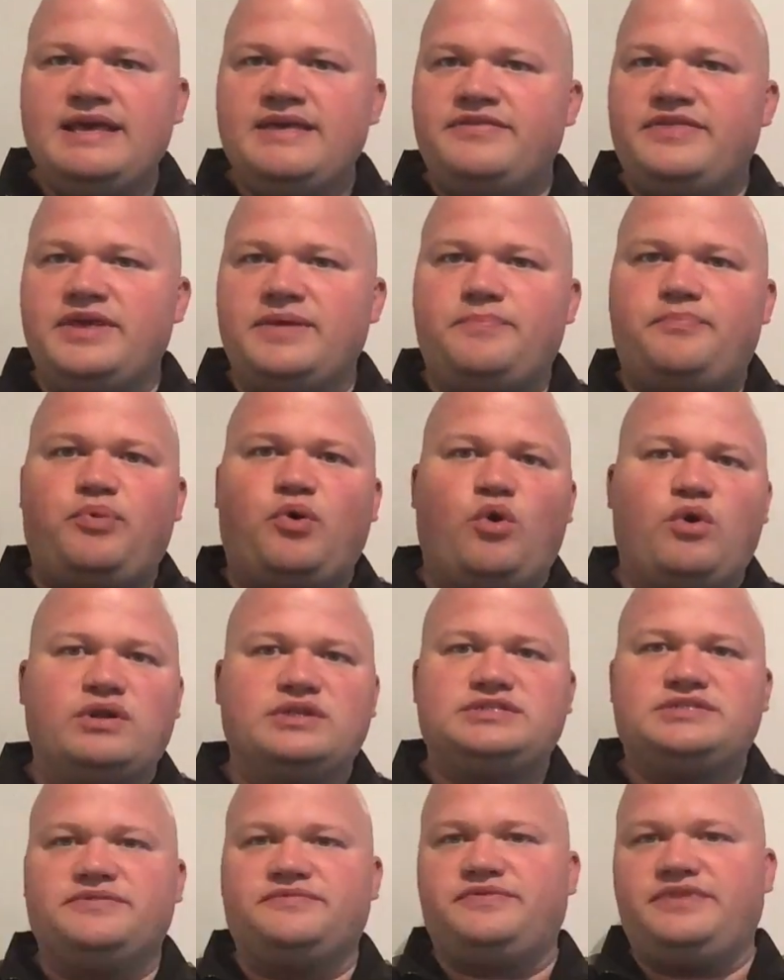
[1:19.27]
the
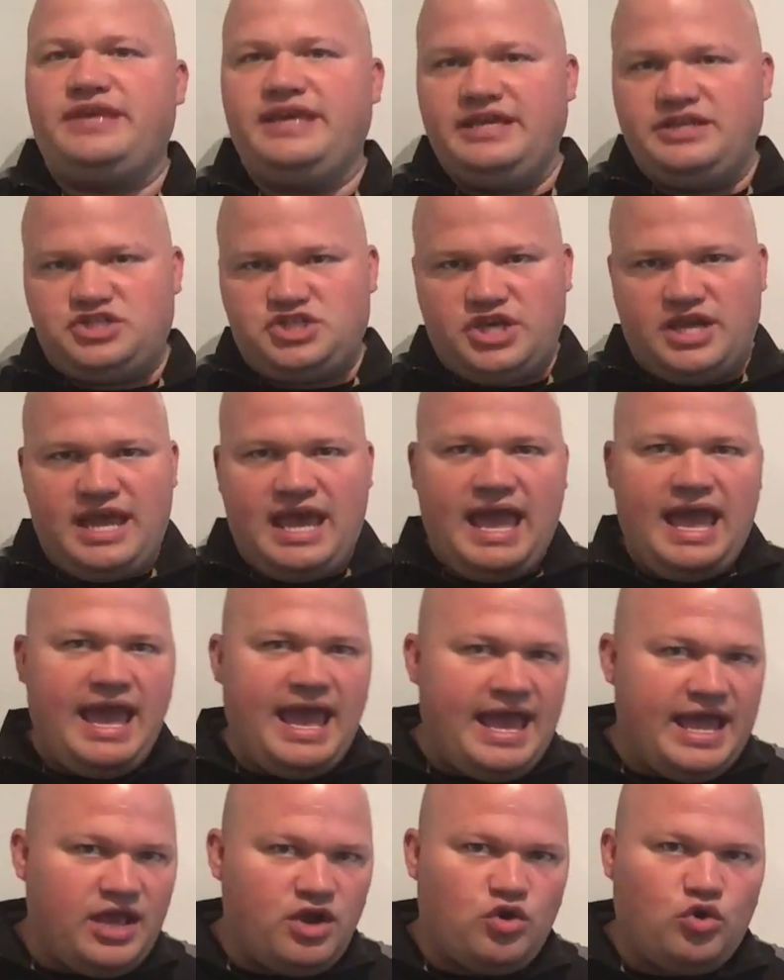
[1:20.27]
importance of teaching
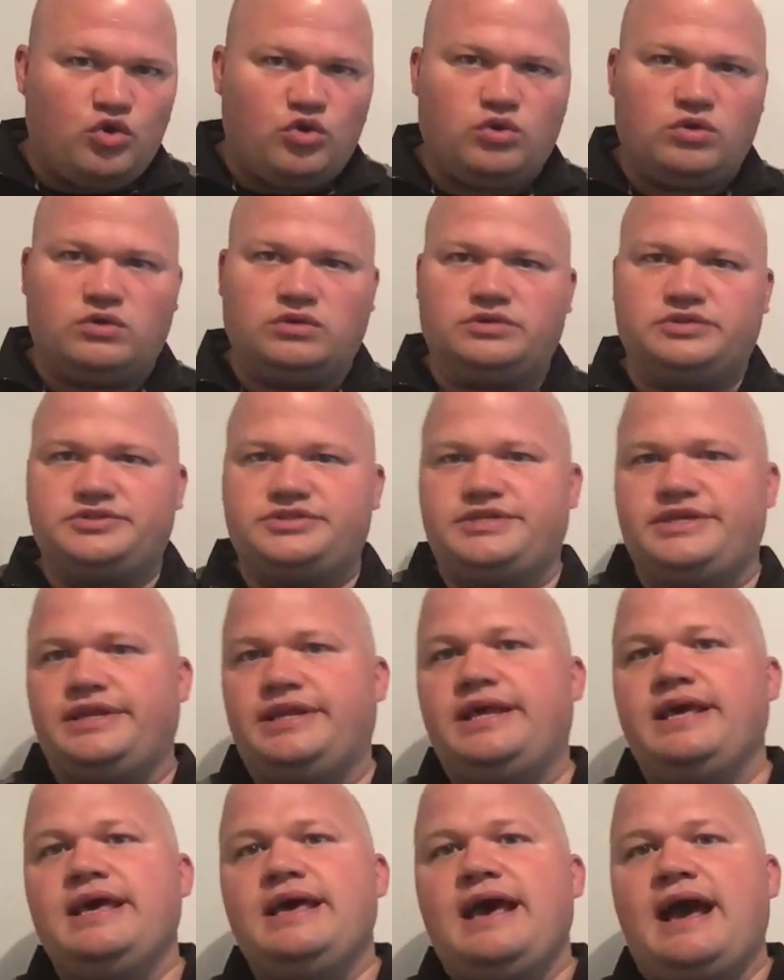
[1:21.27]
angles
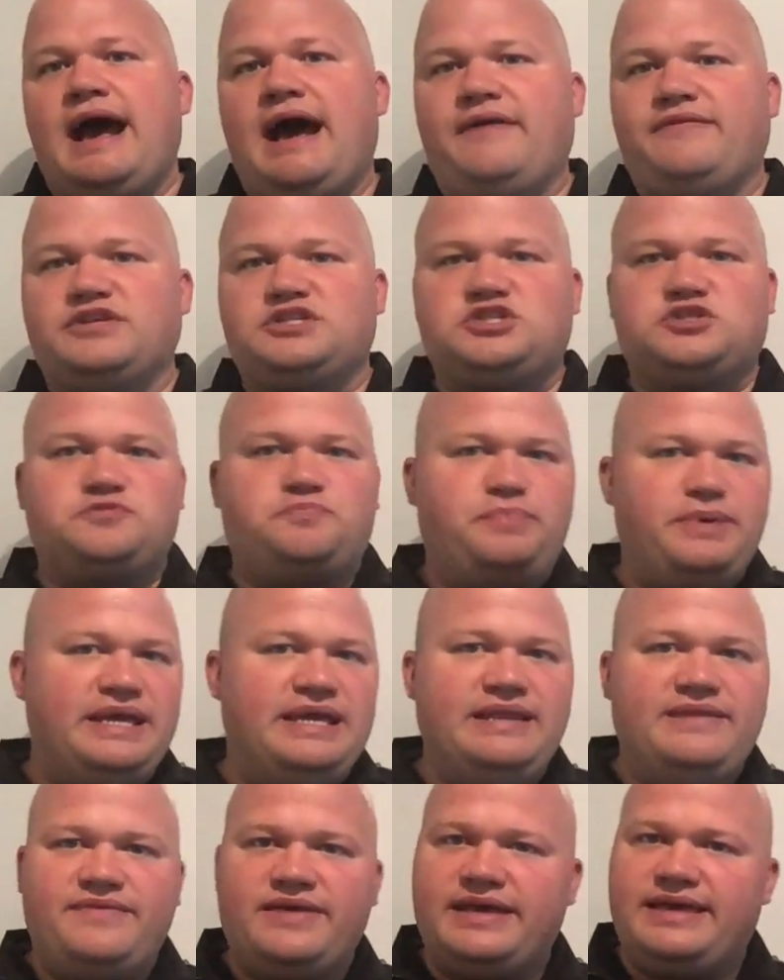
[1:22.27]
and how the
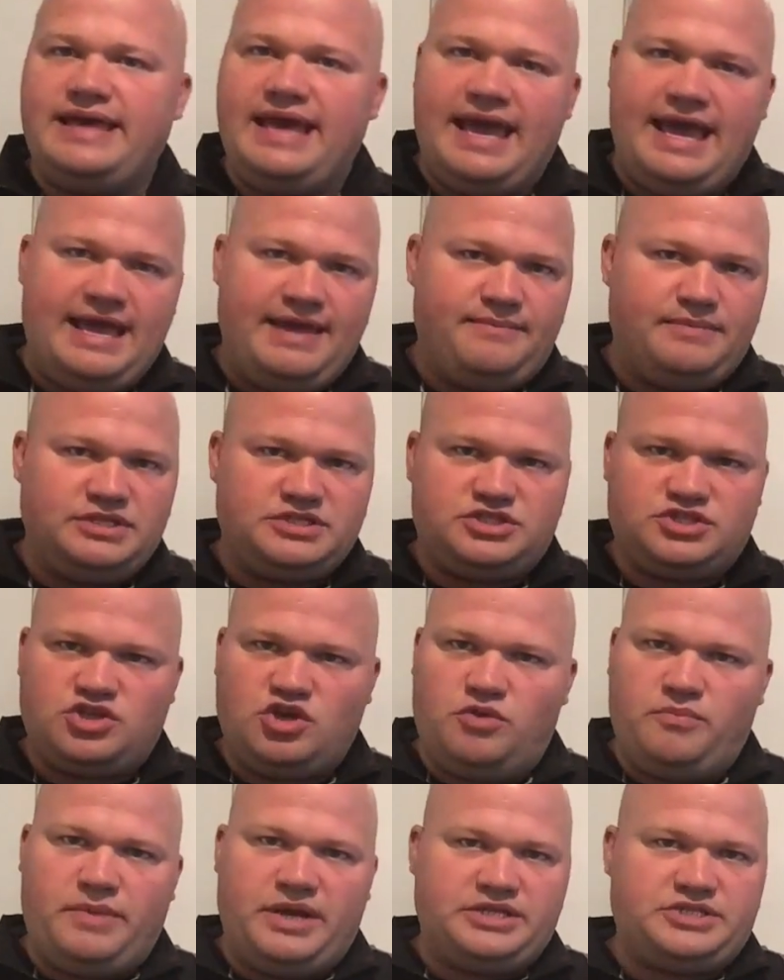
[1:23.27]
speed of the game is
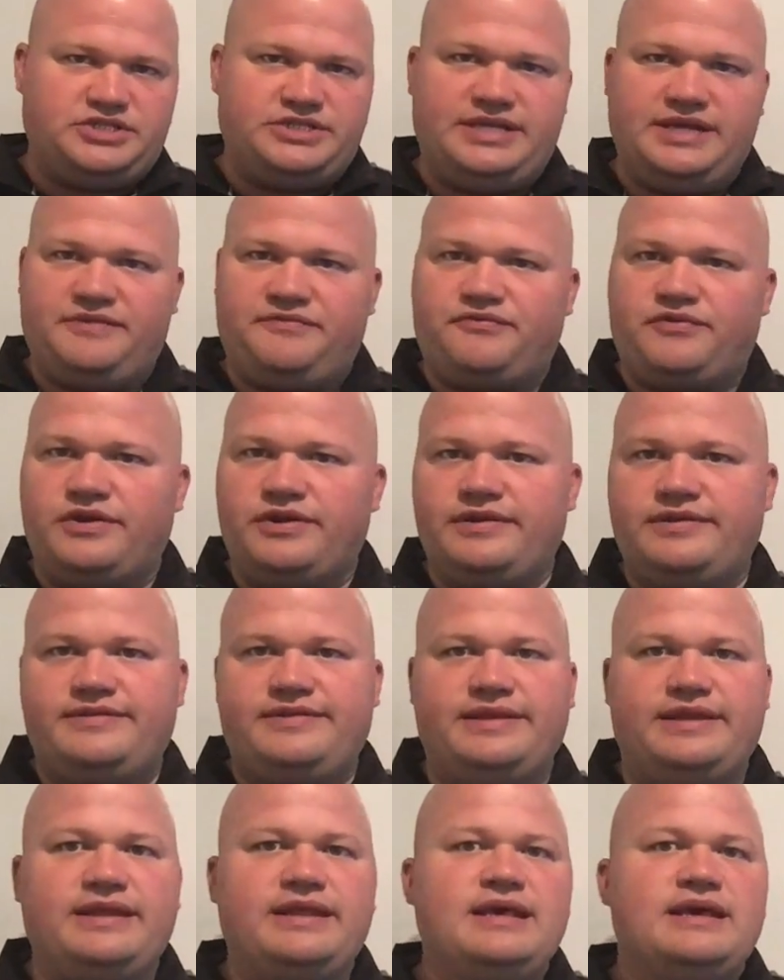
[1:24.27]
so much different
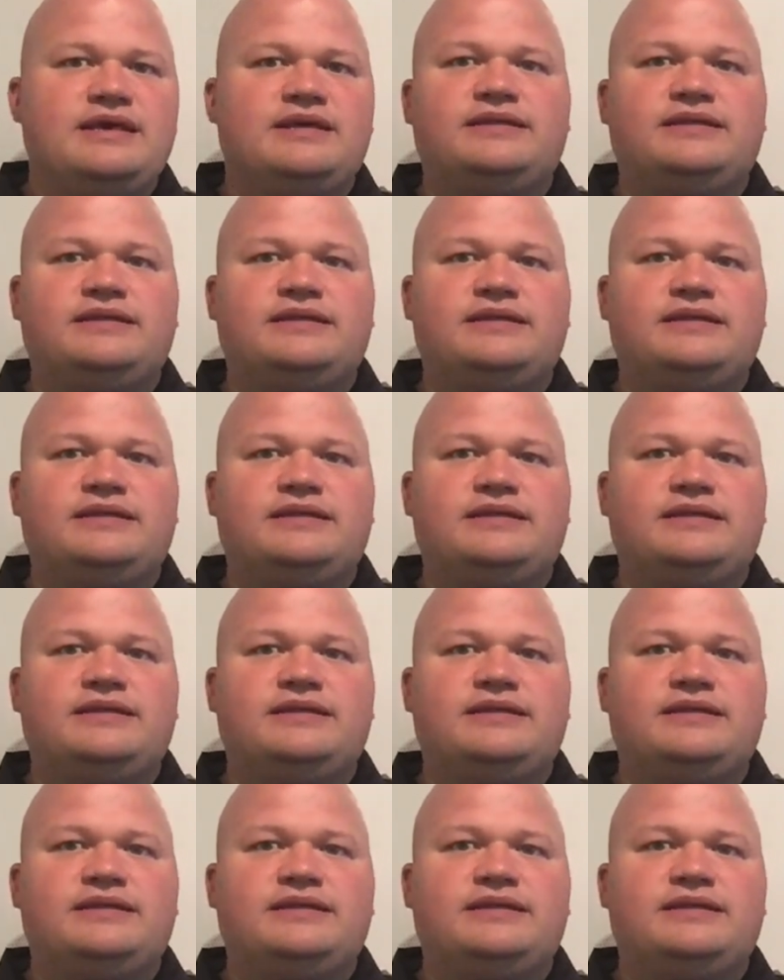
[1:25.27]
and